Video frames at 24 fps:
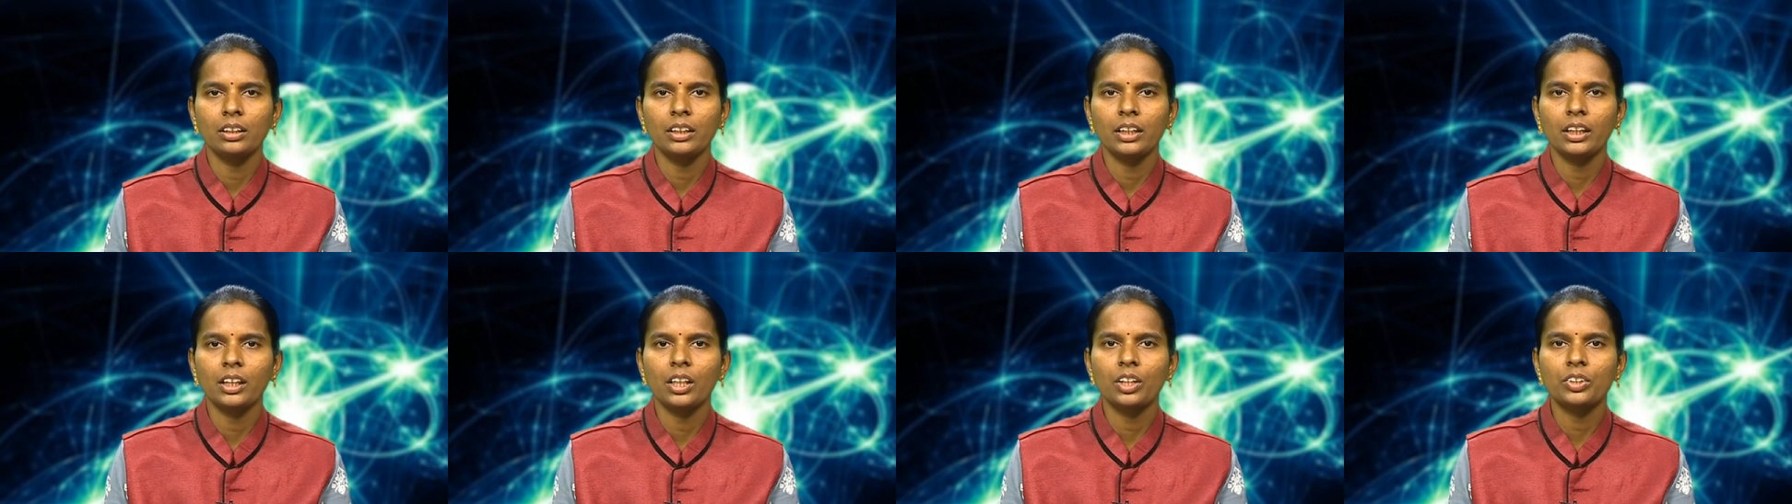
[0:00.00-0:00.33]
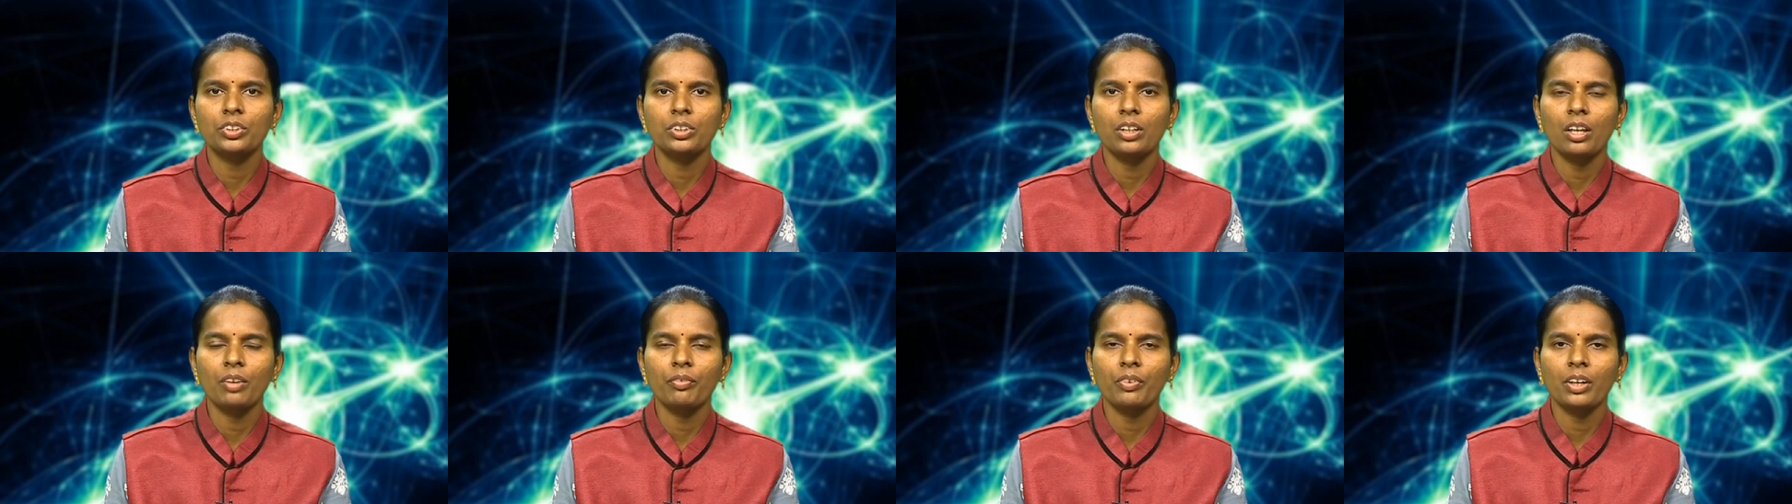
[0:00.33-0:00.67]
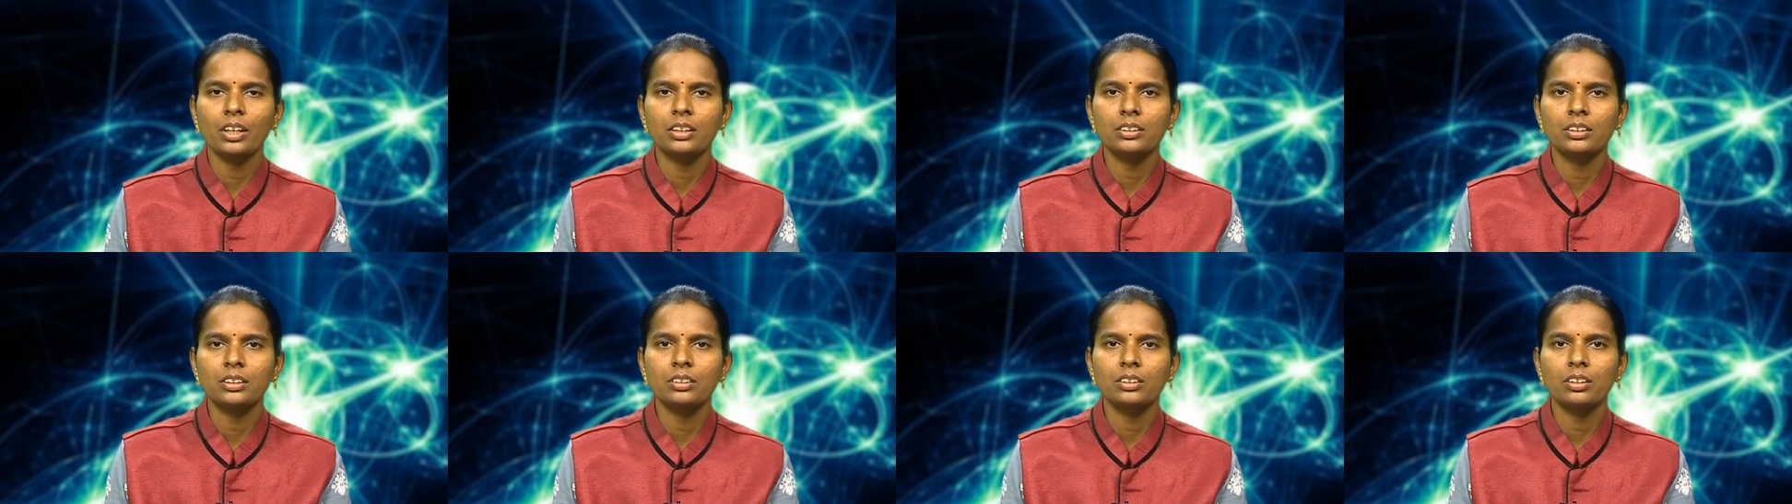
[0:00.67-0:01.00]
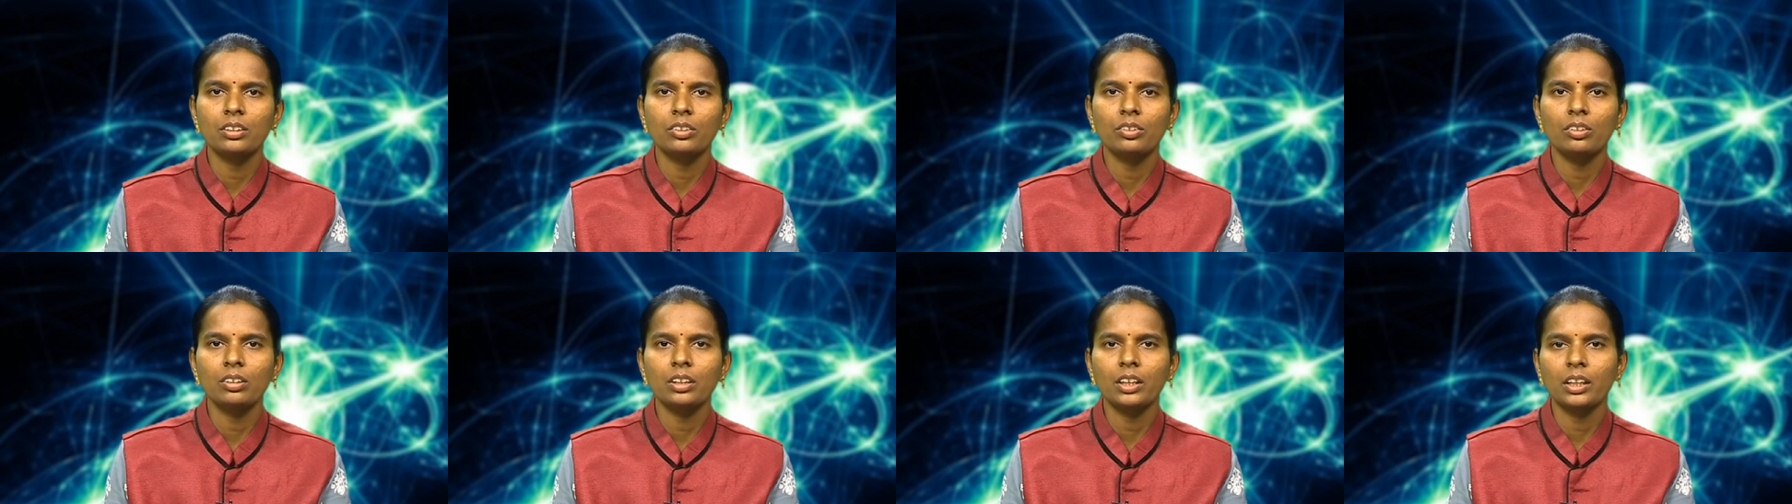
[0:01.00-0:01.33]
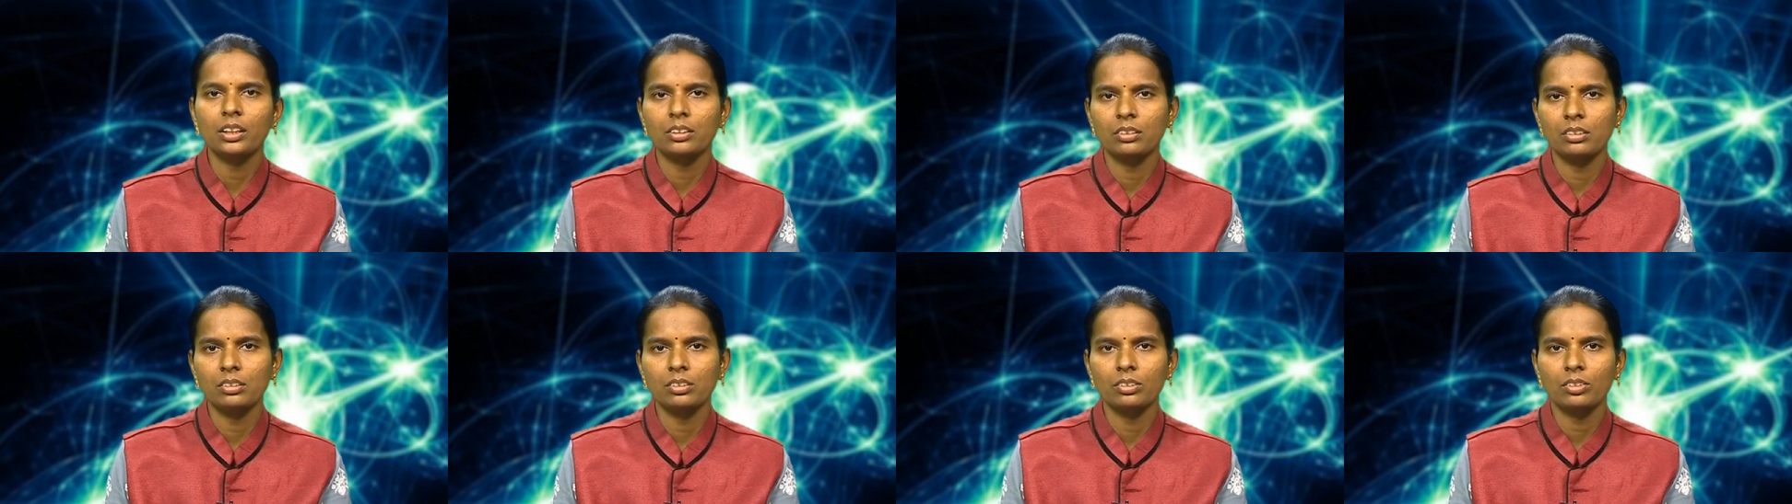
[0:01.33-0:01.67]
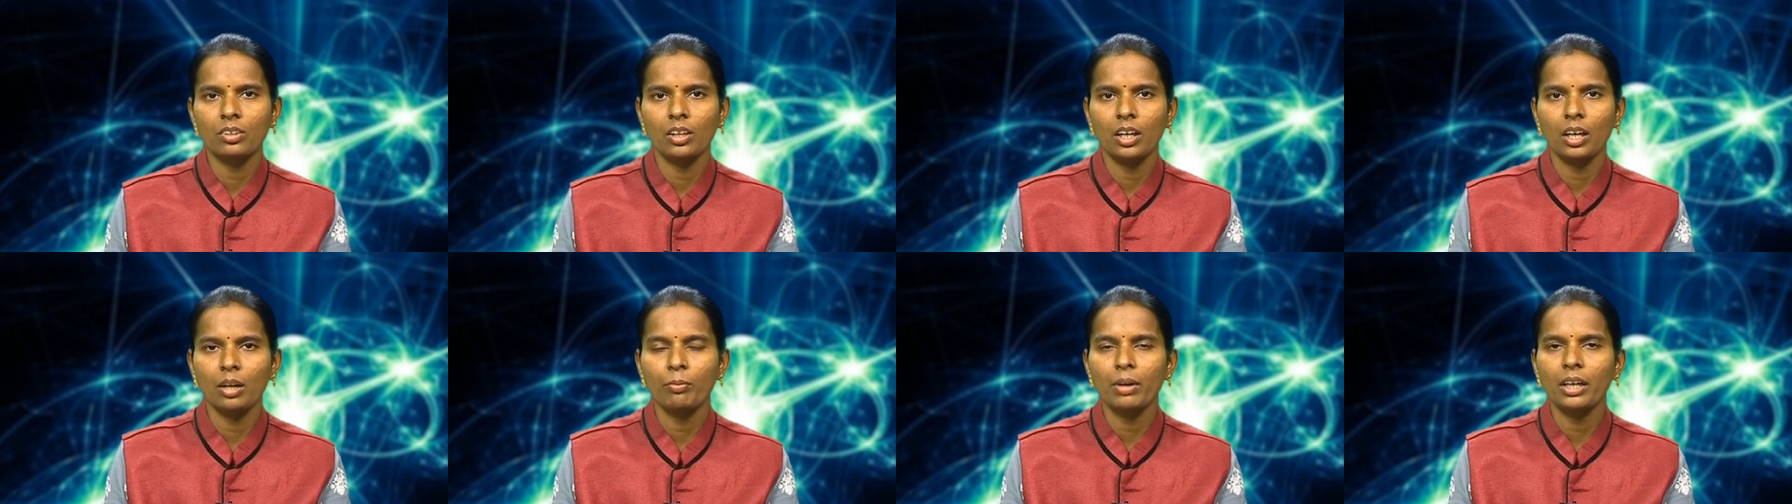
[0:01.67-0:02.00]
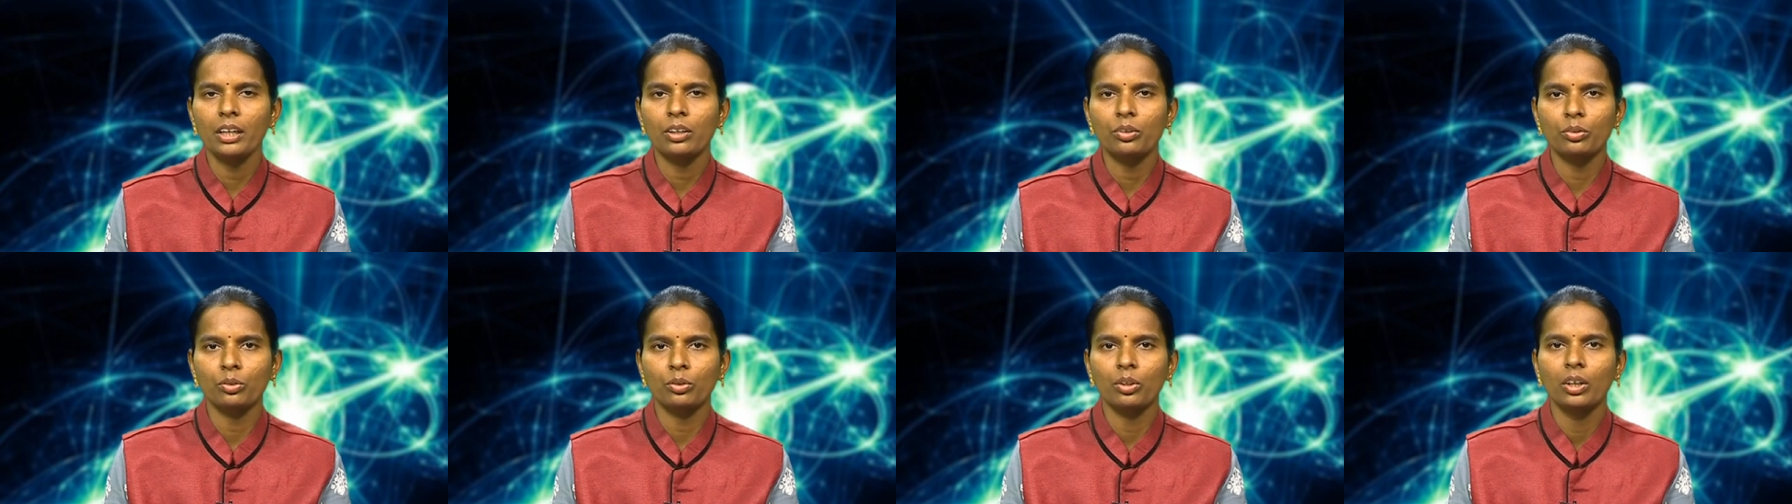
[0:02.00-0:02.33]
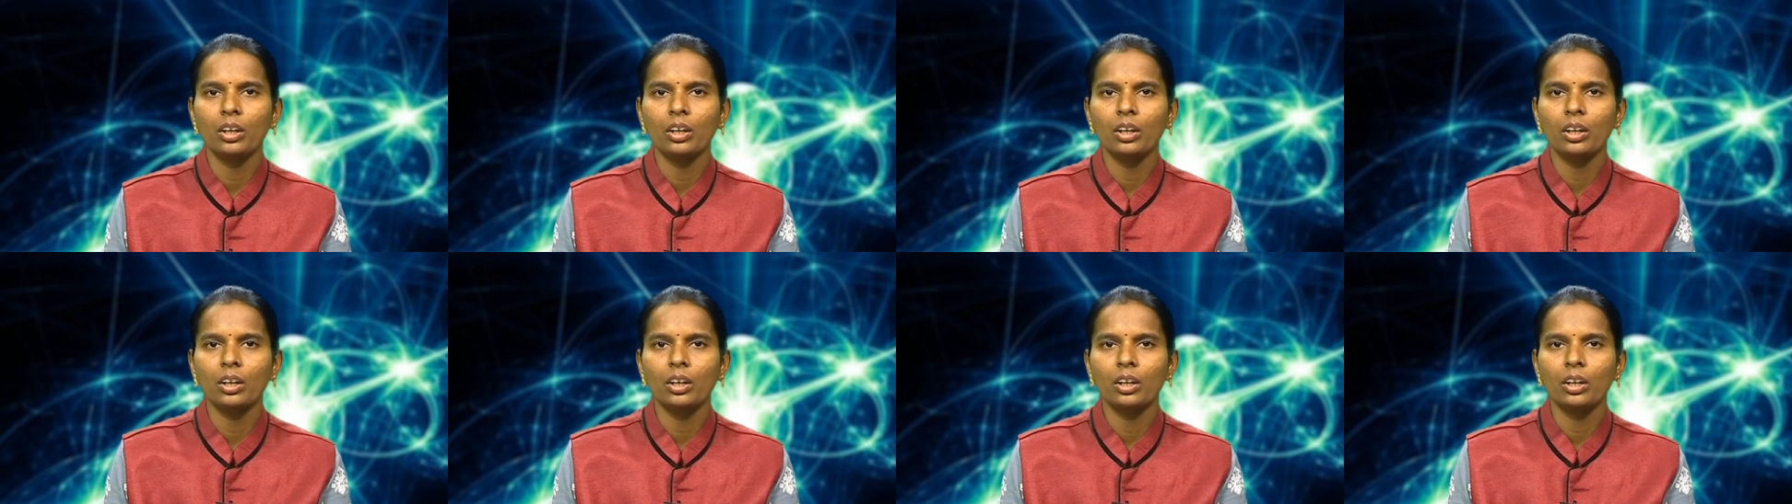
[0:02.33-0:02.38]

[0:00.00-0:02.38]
Integration of x is equal to x square by 2.